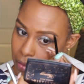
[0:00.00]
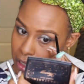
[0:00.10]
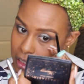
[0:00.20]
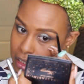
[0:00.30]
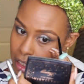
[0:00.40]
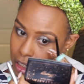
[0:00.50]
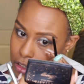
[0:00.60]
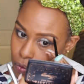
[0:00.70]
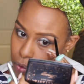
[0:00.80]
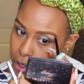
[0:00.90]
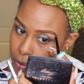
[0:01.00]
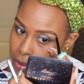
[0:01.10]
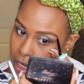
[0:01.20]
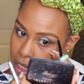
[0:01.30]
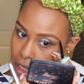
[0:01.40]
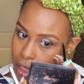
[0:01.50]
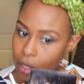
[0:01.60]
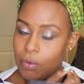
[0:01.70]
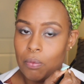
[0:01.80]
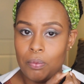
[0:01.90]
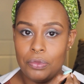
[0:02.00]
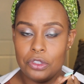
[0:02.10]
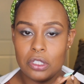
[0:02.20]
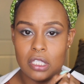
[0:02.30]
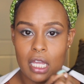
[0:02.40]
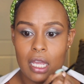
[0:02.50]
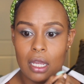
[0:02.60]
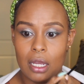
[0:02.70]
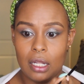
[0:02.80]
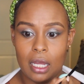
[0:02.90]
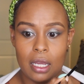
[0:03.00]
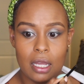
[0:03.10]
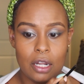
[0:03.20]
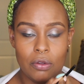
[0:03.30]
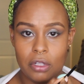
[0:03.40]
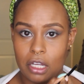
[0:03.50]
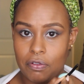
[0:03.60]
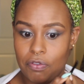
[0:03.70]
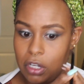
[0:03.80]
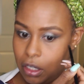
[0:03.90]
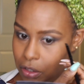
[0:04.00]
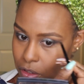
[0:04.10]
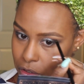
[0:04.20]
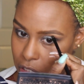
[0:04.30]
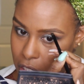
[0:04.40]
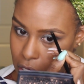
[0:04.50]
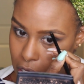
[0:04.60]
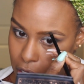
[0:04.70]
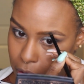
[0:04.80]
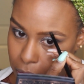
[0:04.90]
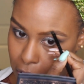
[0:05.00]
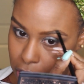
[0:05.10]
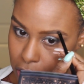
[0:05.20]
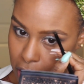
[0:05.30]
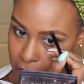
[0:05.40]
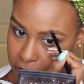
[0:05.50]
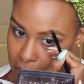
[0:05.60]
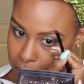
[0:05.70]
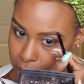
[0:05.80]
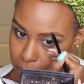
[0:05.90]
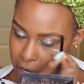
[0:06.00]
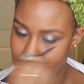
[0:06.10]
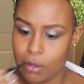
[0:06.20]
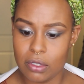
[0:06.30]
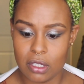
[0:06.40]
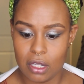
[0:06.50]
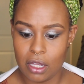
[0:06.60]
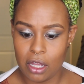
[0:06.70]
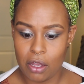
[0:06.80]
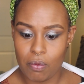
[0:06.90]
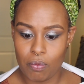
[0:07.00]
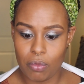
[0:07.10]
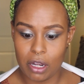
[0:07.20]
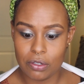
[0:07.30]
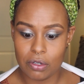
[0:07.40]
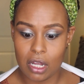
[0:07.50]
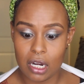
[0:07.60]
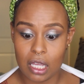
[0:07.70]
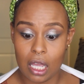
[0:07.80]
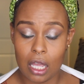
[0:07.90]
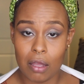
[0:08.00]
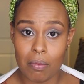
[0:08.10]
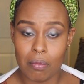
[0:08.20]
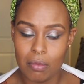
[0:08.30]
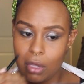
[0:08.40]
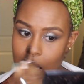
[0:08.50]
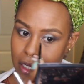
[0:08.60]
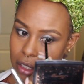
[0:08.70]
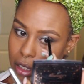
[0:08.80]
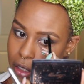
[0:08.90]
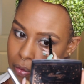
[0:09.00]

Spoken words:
Not saying it's award-winning, just saying, like, I don't look like a freak on the street. Y'all know how I feel about brows. Brows are not a game, and,